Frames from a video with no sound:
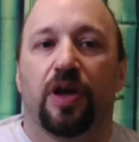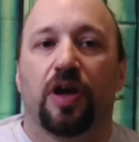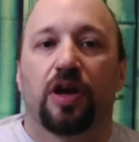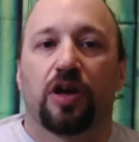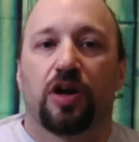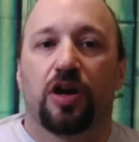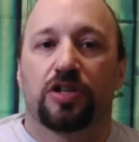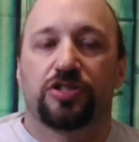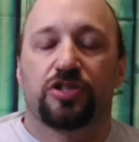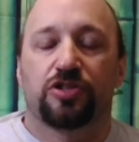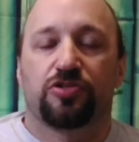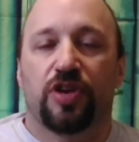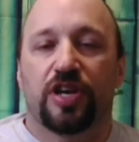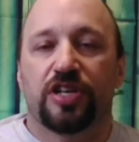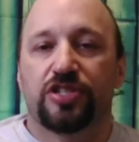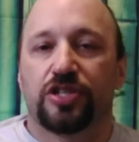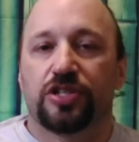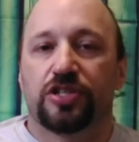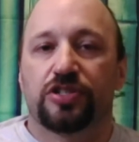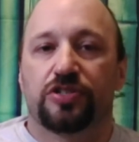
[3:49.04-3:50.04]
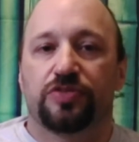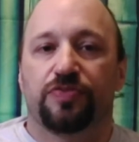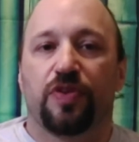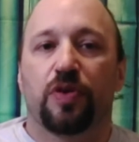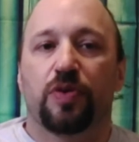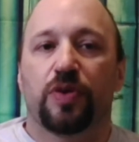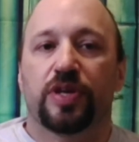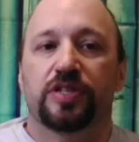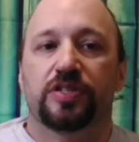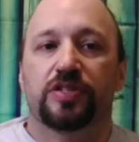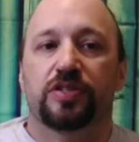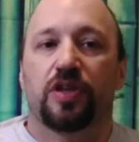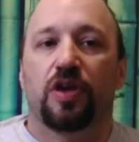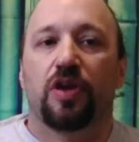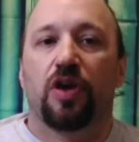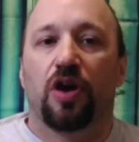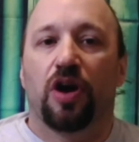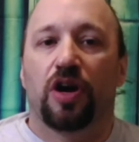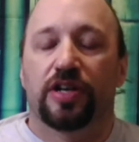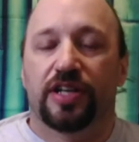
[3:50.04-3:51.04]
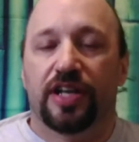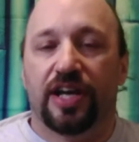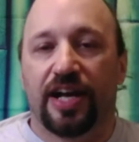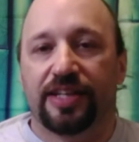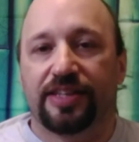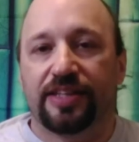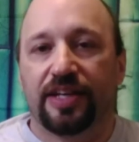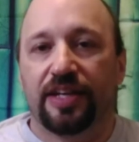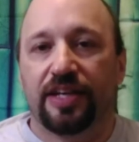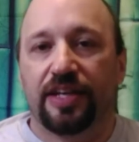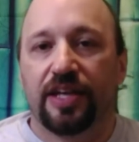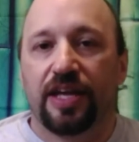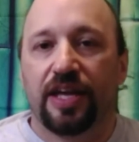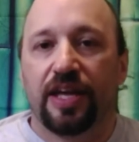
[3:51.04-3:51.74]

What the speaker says: Concentration is focused on kata